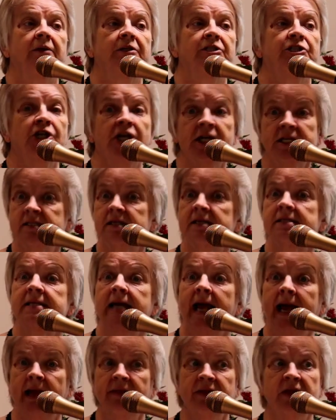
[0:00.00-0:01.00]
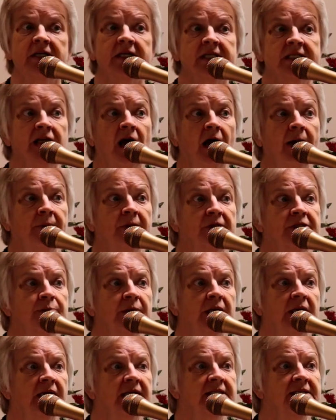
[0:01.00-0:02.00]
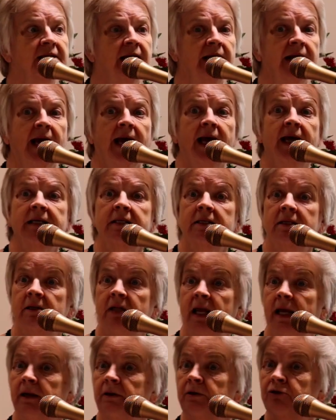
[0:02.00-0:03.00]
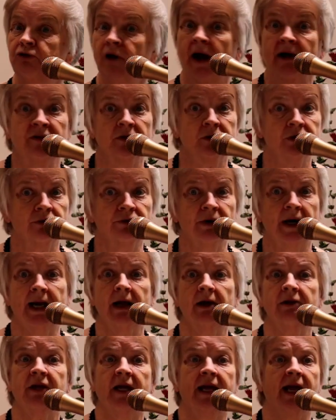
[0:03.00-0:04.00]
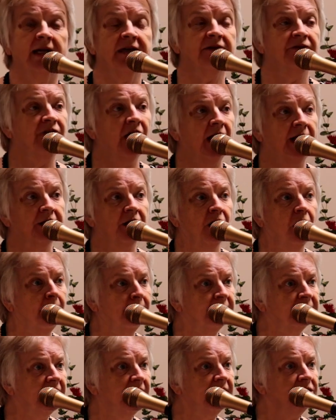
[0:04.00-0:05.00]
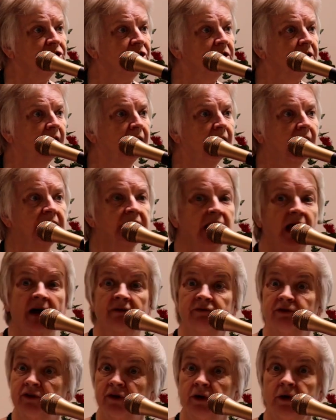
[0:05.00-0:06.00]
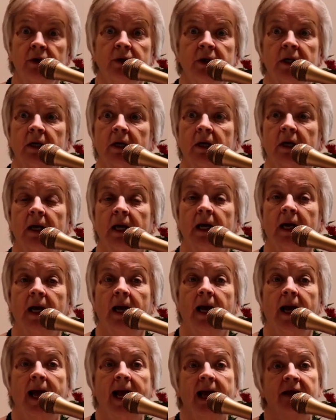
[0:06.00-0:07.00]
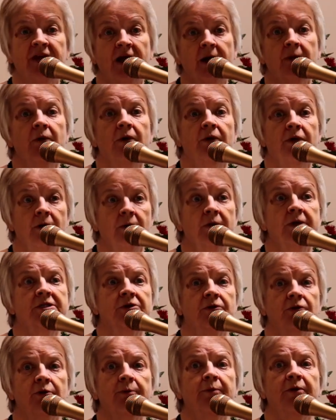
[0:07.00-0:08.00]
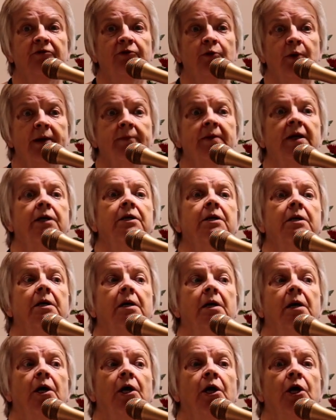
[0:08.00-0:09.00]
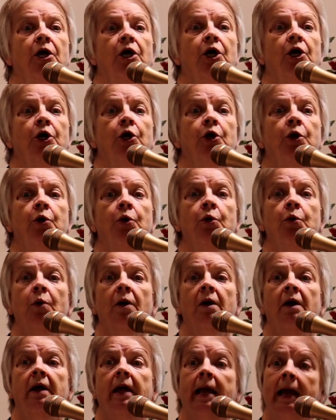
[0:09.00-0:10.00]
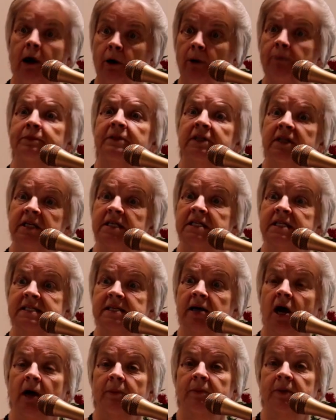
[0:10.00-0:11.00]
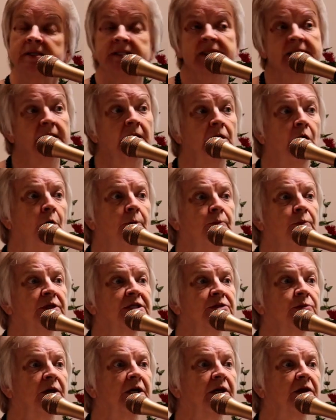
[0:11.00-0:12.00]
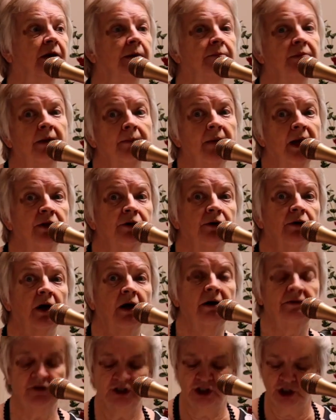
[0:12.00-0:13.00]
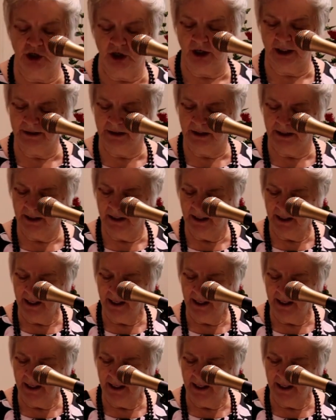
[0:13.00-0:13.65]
Jesus and the disciples because they traveled around, they had to find accommodation, they had to have food. And there was a group of women who helped the disciples. Salome was one of them, the mother of John.